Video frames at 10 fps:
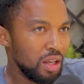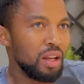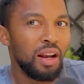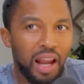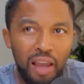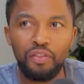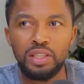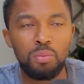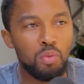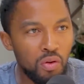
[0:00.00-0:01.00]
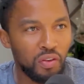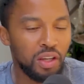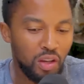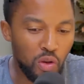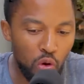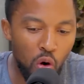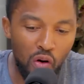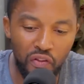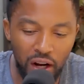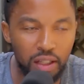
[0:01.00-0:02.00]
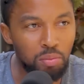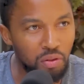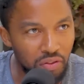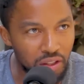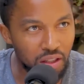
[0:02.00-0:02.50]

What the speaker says: Life is a movie, your fucking movie.